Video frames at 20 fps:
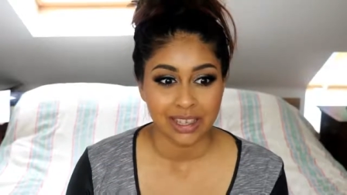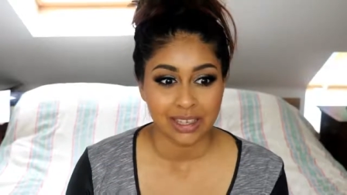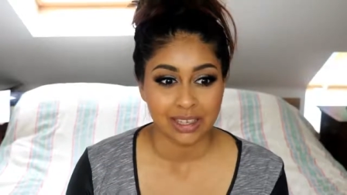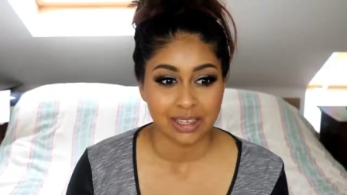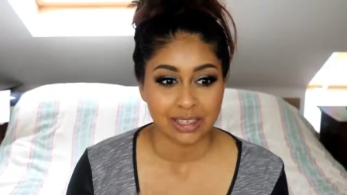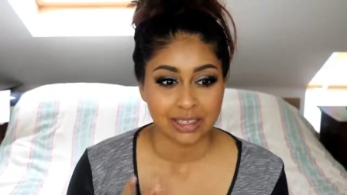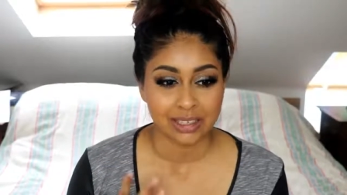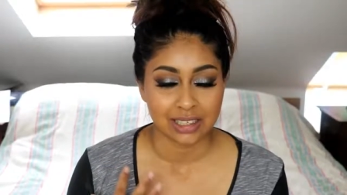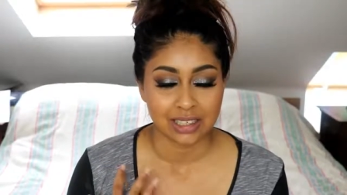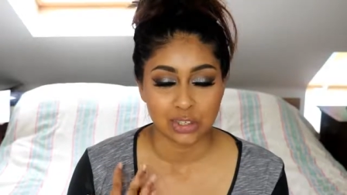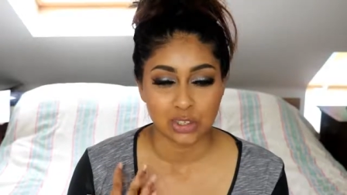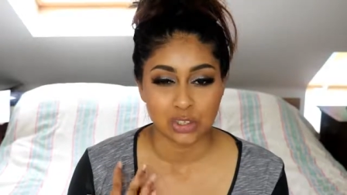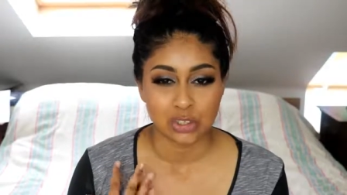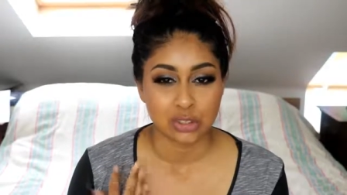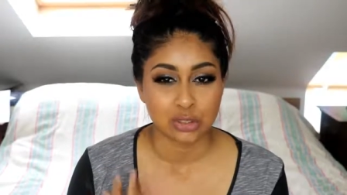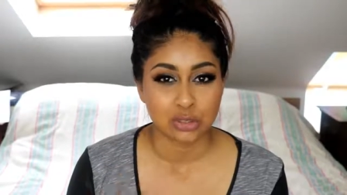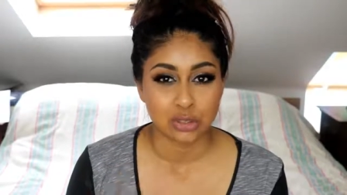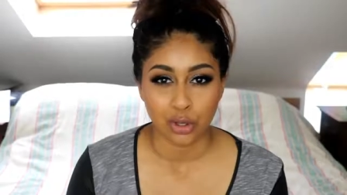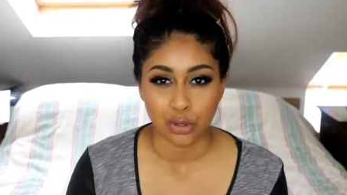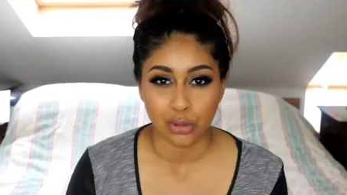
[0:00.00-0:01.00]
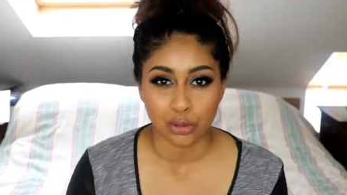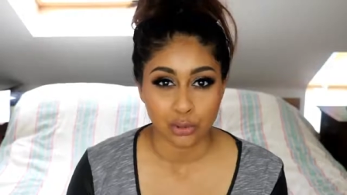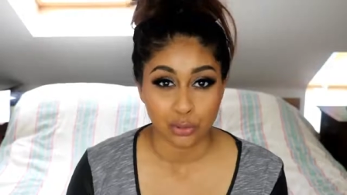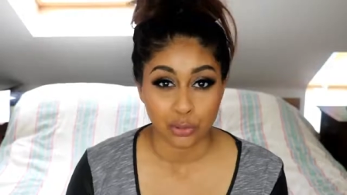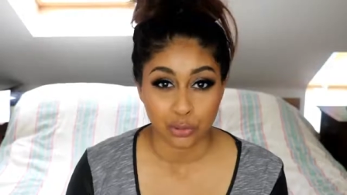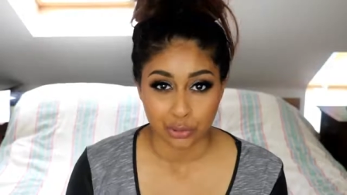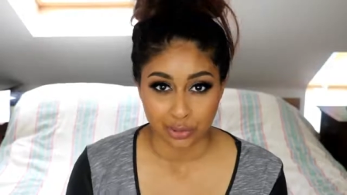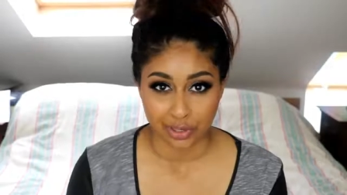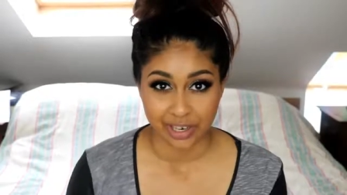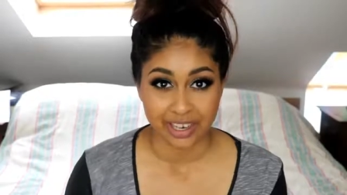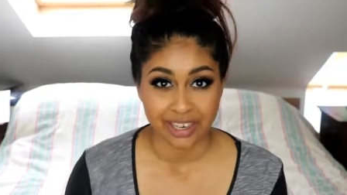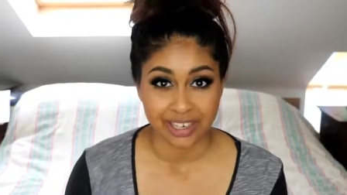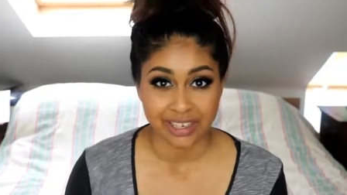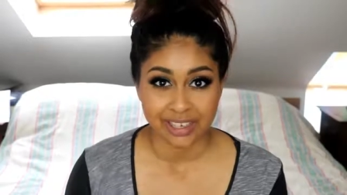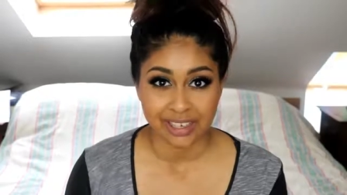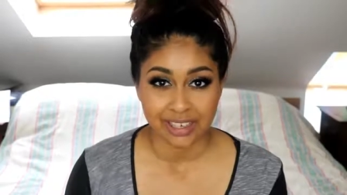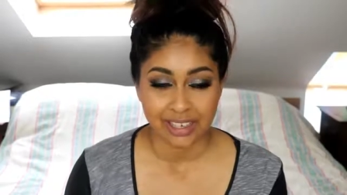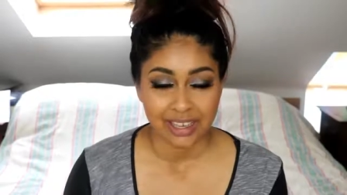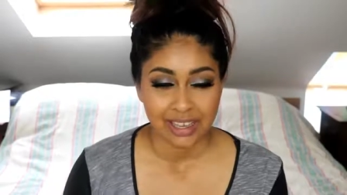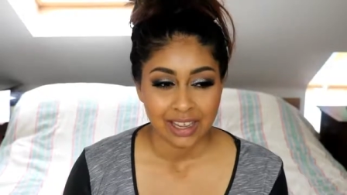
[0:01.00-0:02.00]
Like it looks so
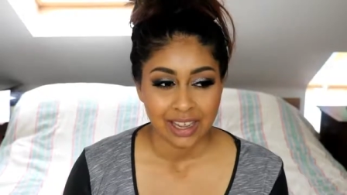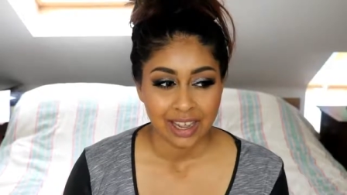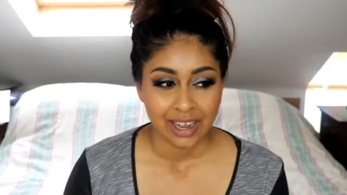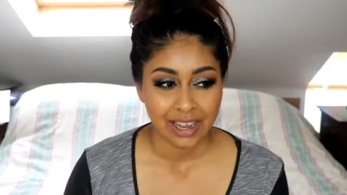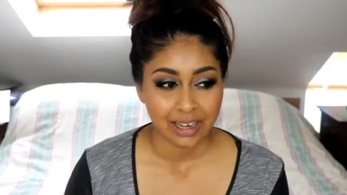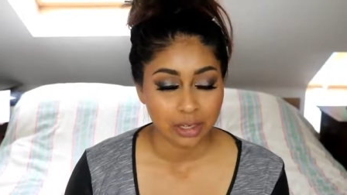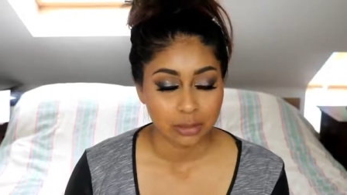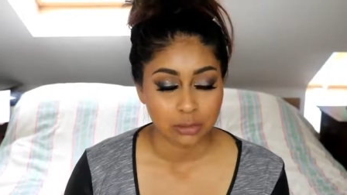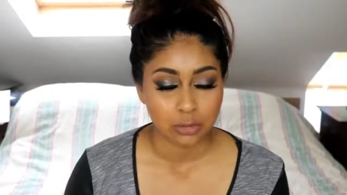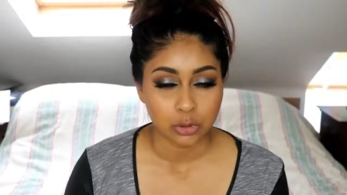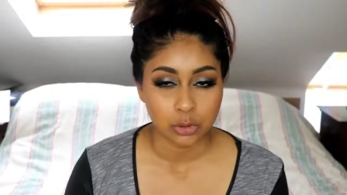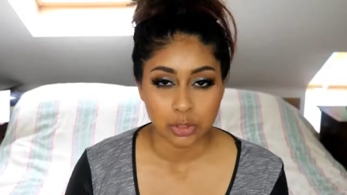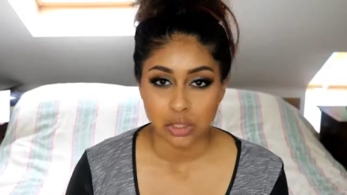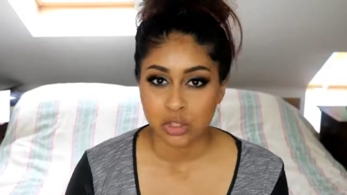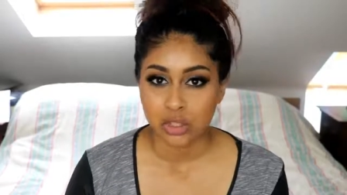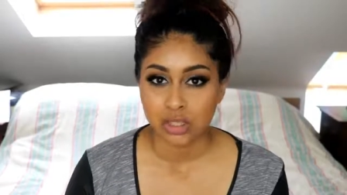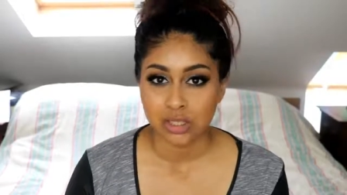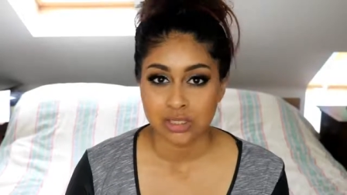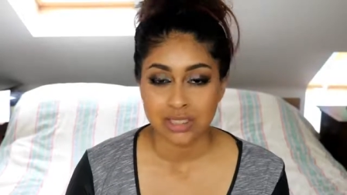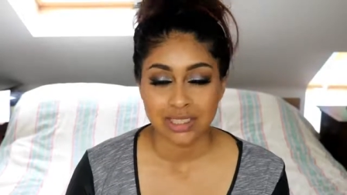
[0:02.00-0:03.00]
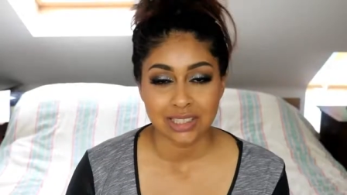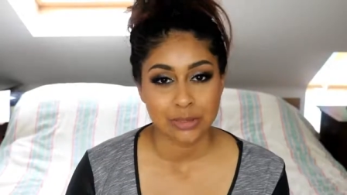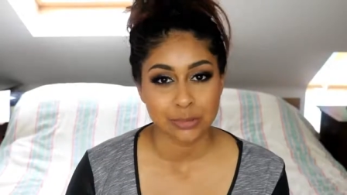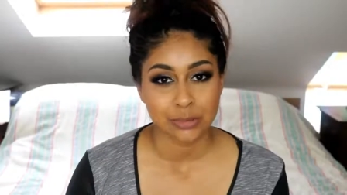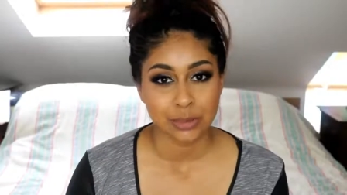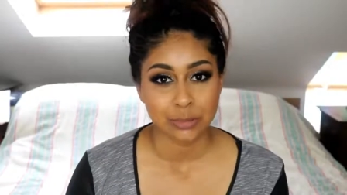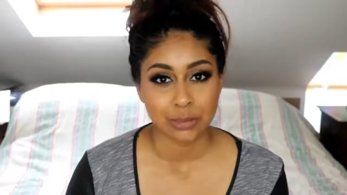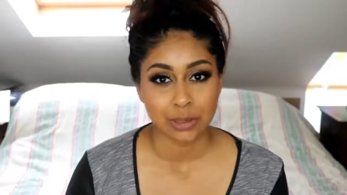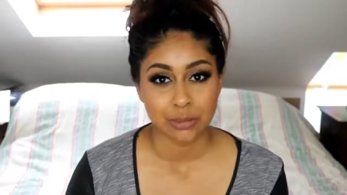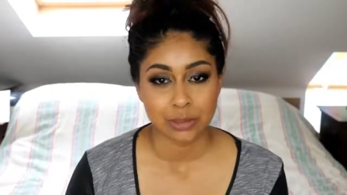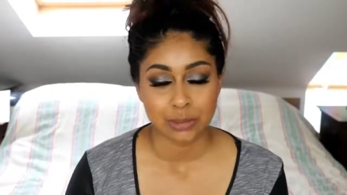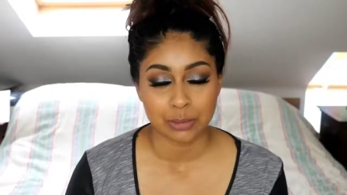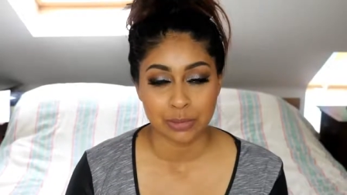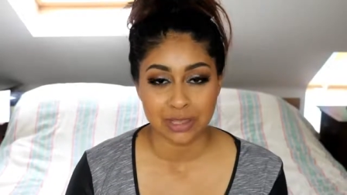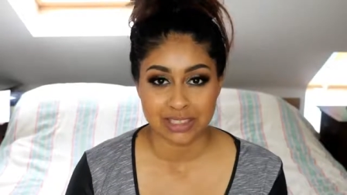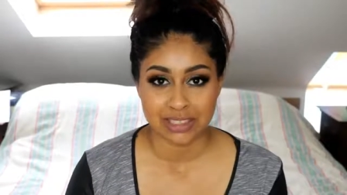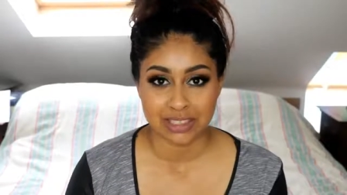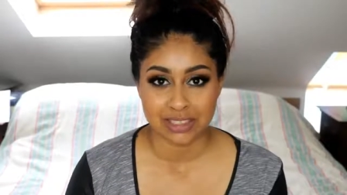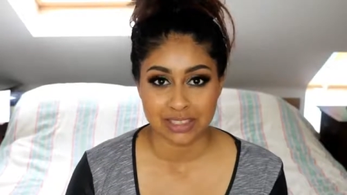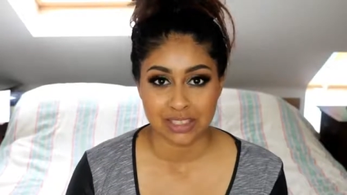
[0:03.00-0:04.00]
grey, and I'm always trying to teach my mum and my
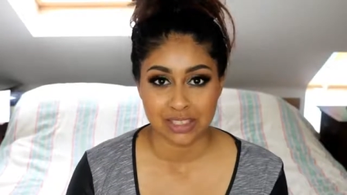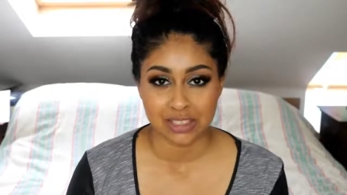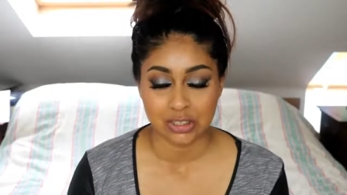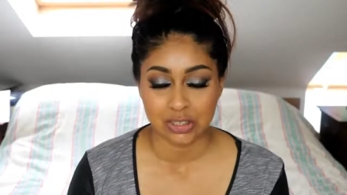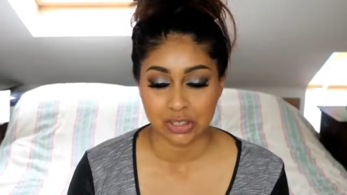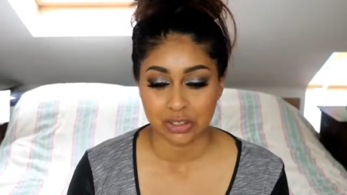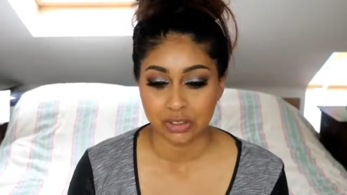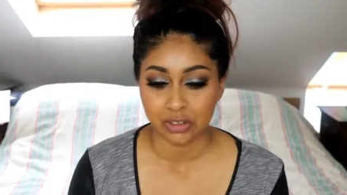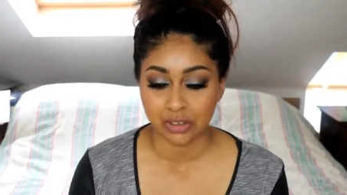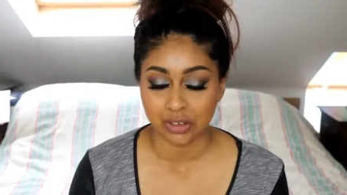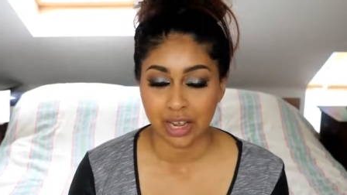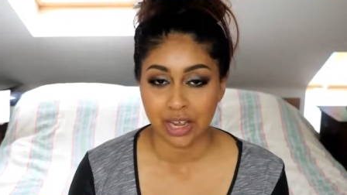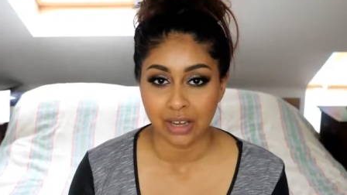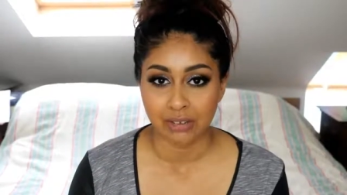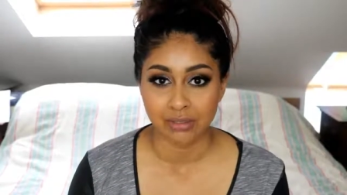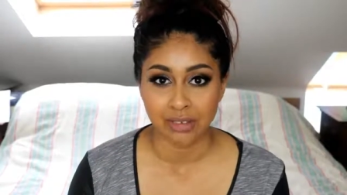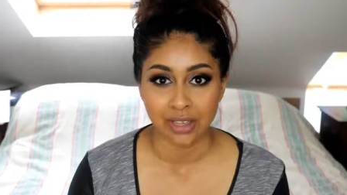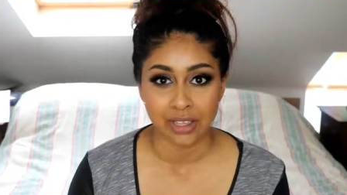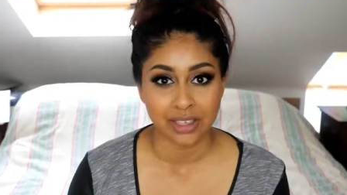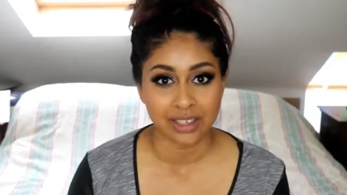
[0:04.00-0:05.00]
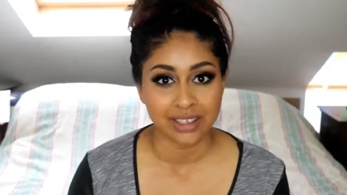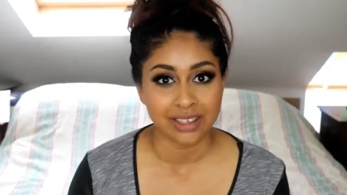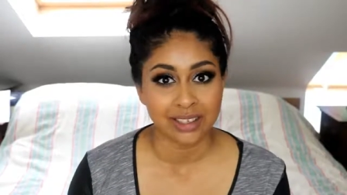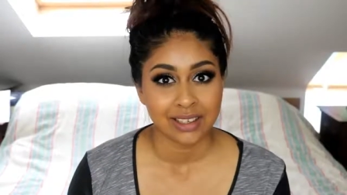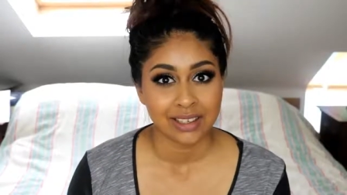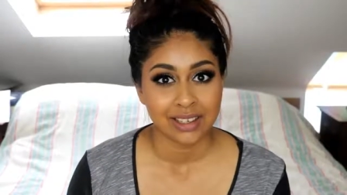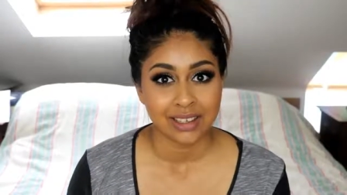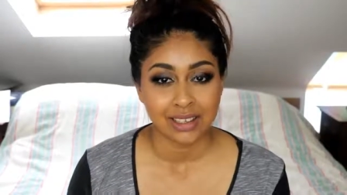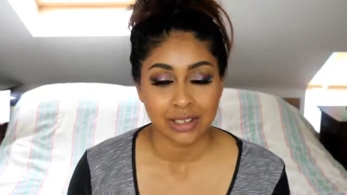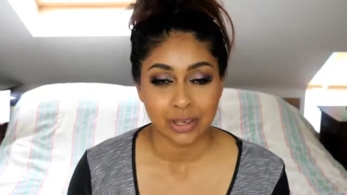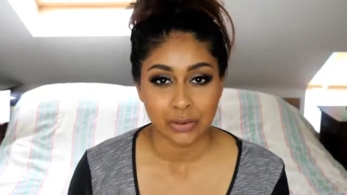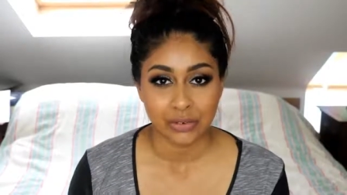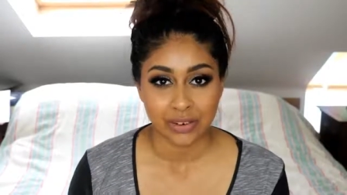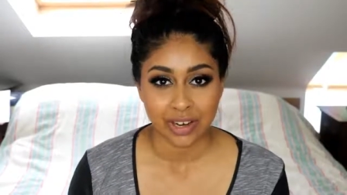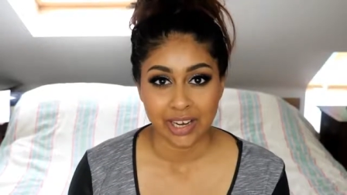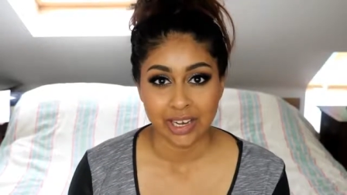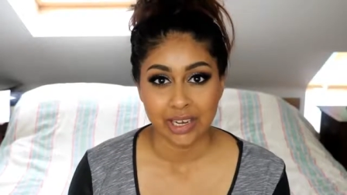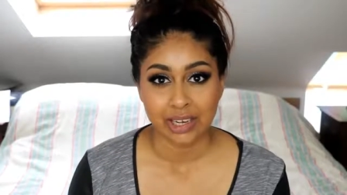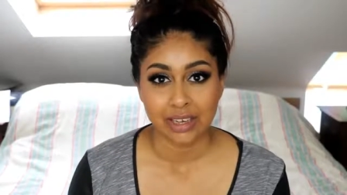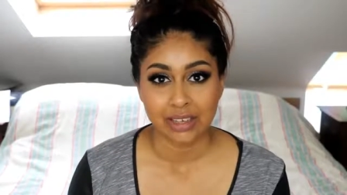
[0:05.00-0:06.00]
sister to not have like
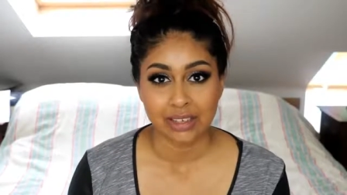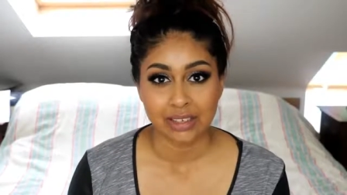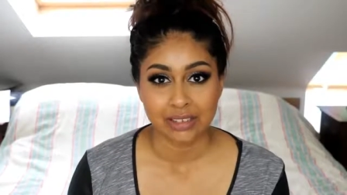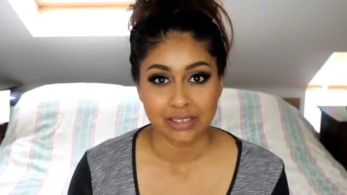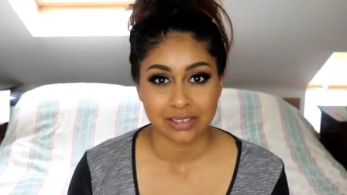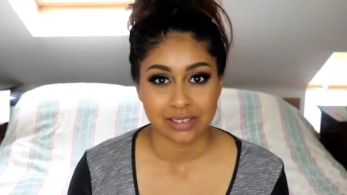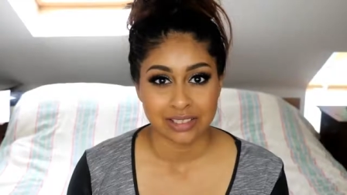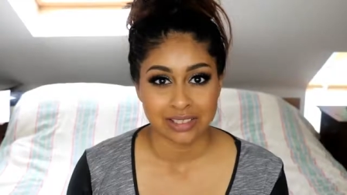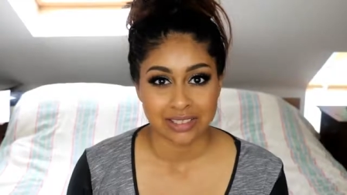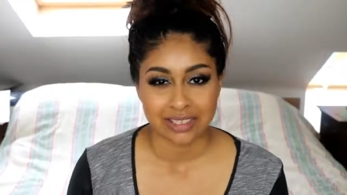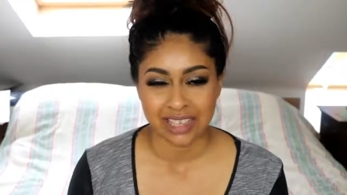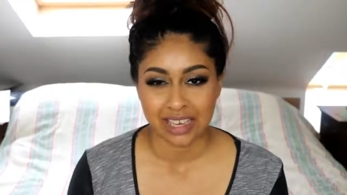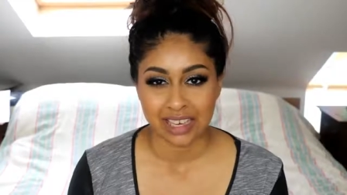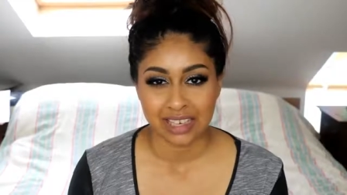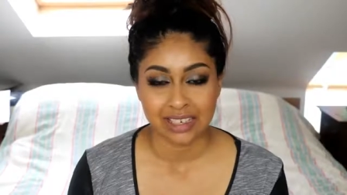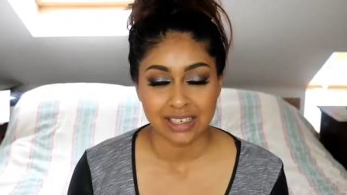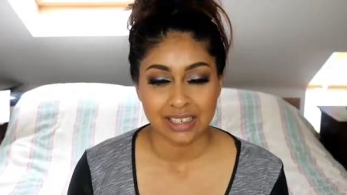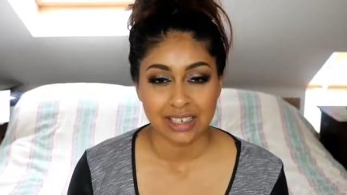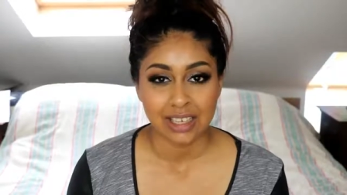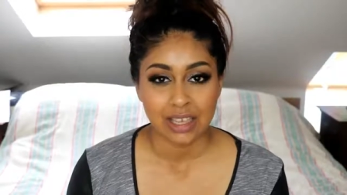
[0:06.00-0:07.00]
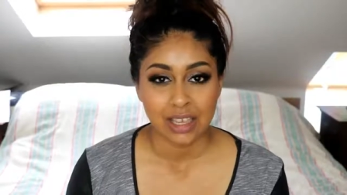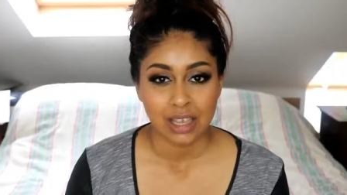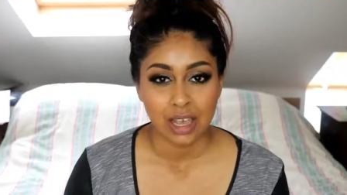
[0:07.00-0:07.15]
grey skin.